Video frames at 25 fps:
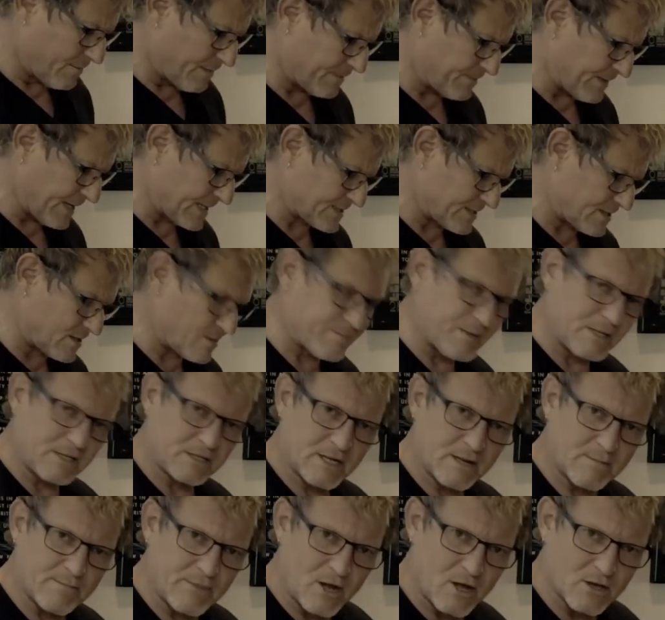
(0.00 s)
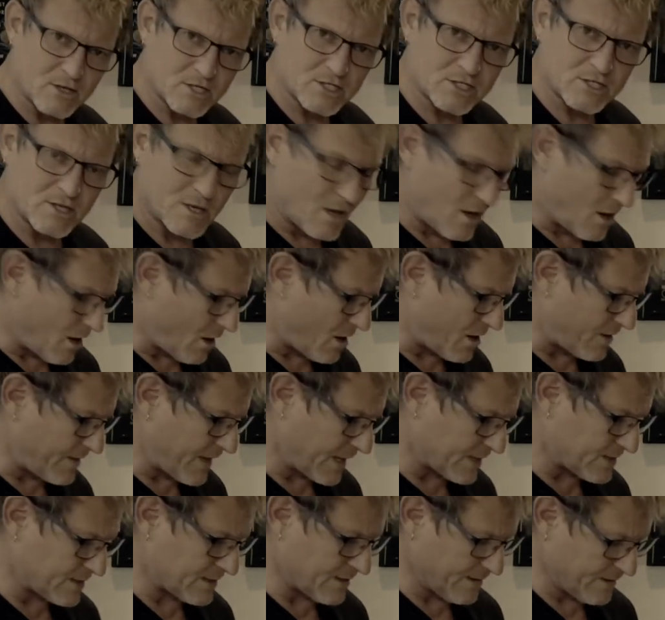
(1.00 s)
but basically the building blocks are
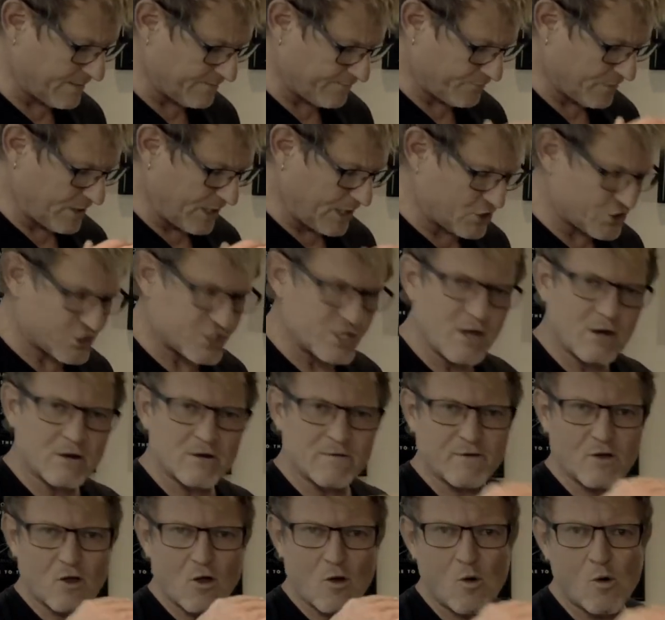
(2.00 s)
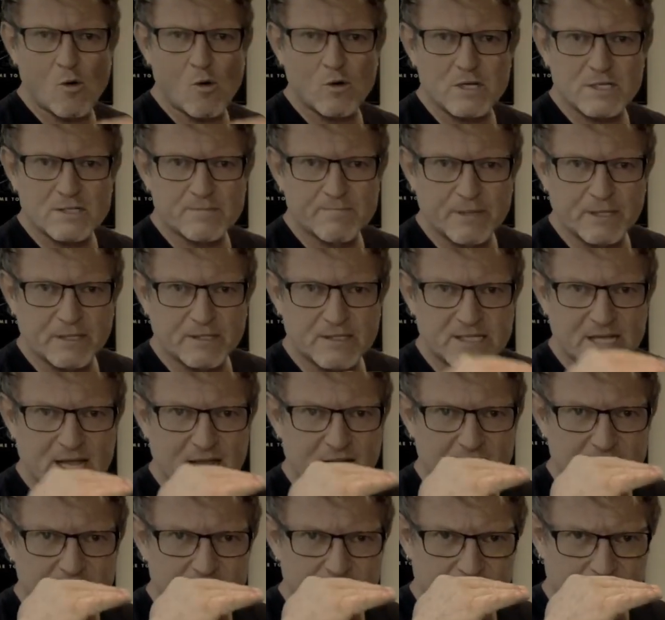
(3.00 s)
that each note of a chord is built
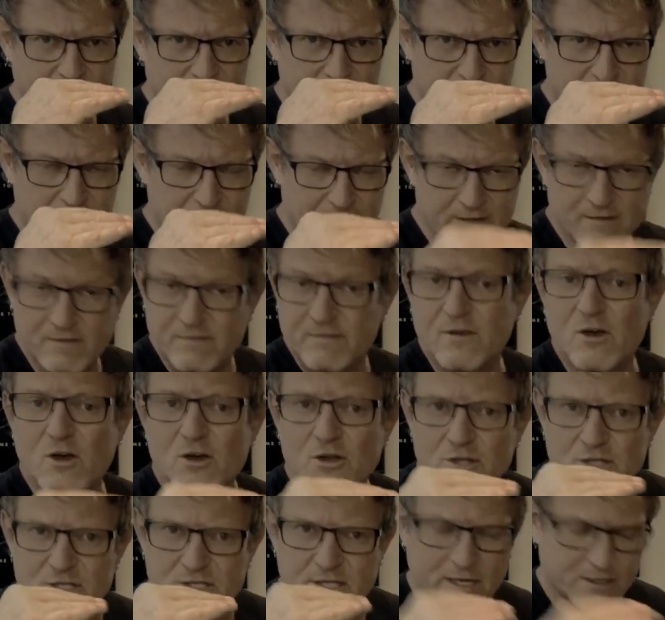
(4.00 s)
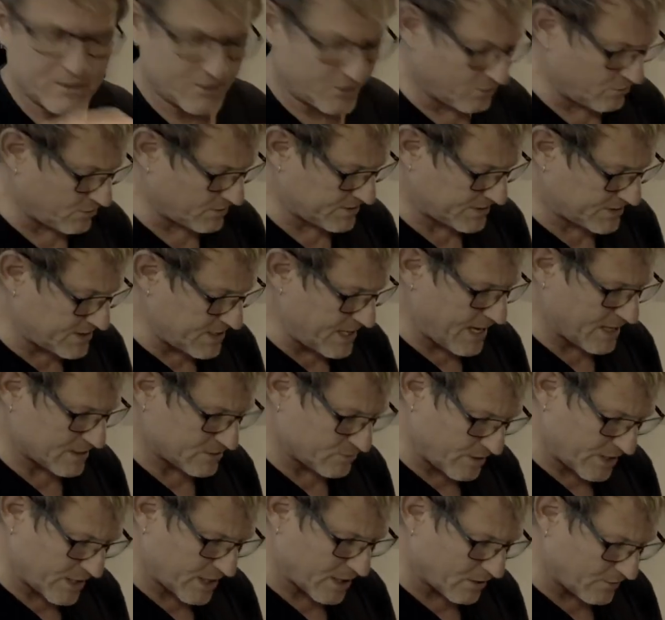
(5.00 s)
in thirds, and you'll see as
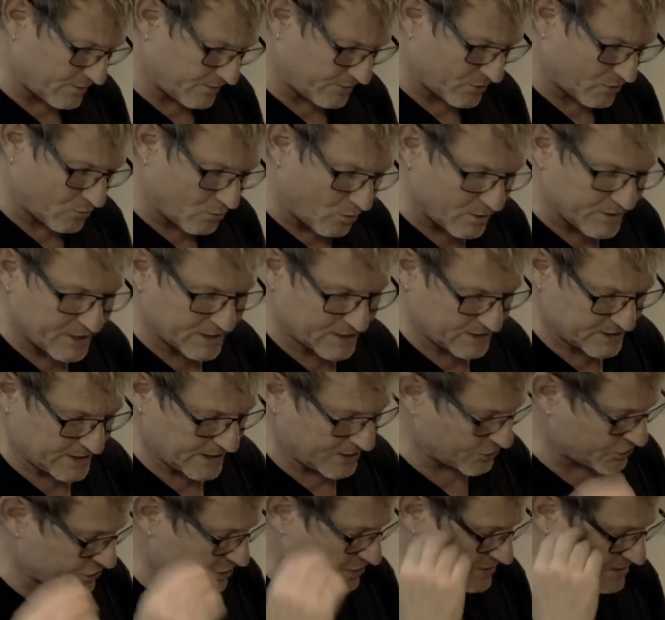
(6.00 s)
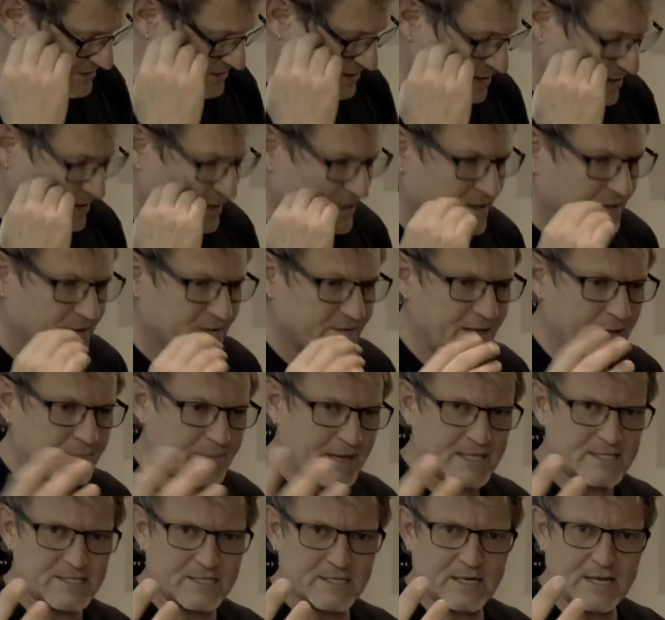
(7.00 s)
we go through all the extensions they
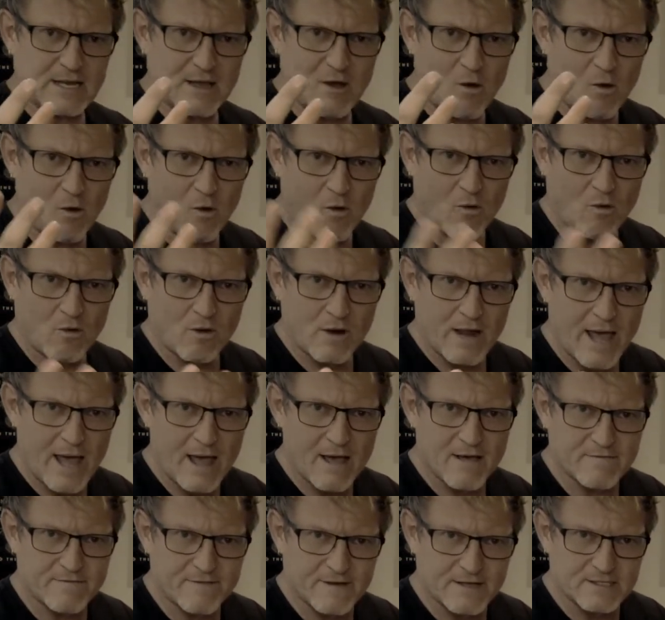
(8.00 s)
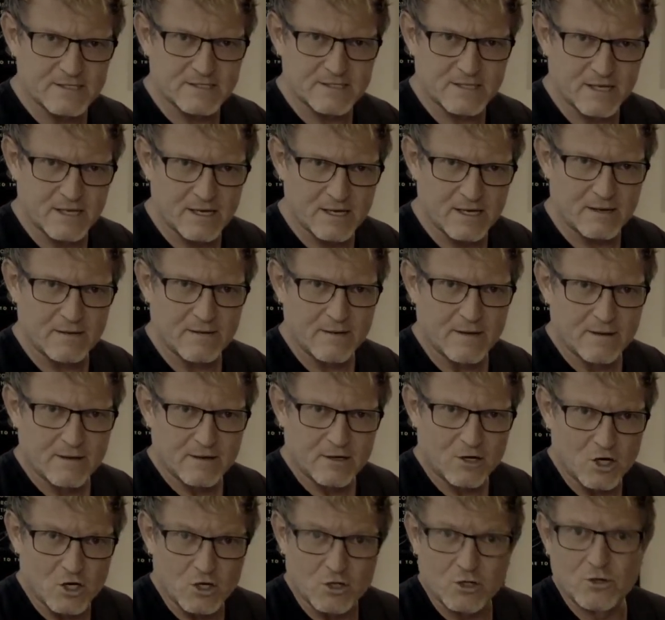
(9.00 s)
basically all have as their
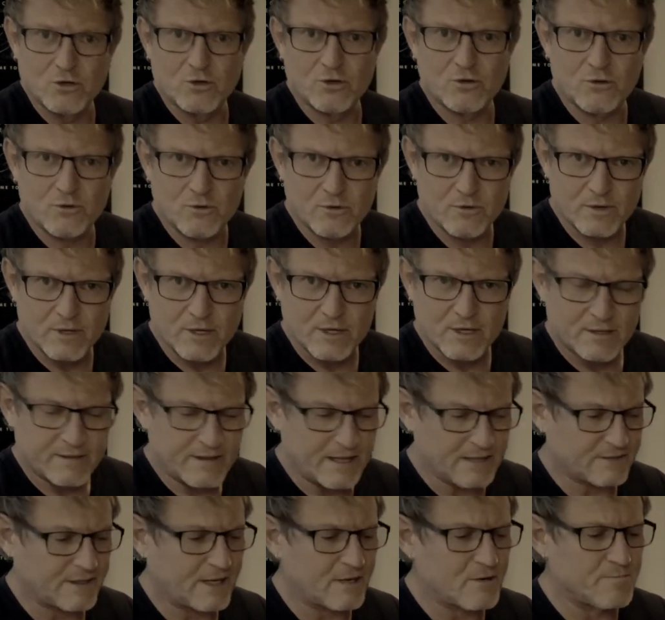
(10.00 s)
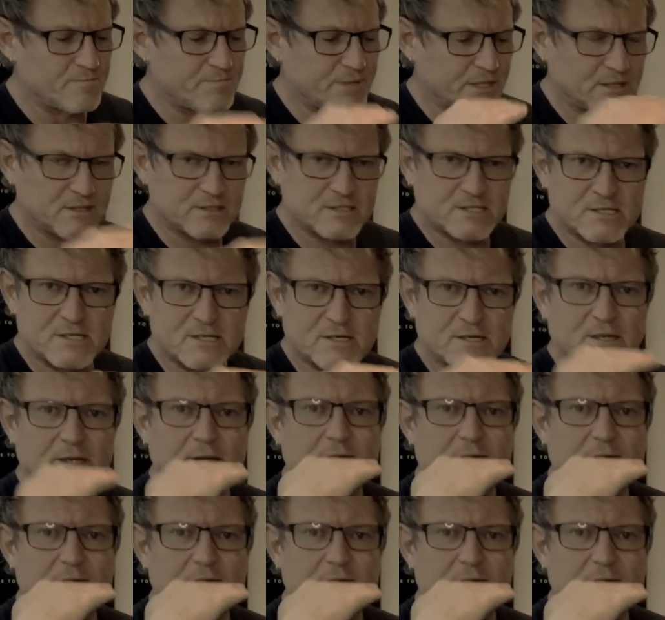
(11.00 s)
glue that they're built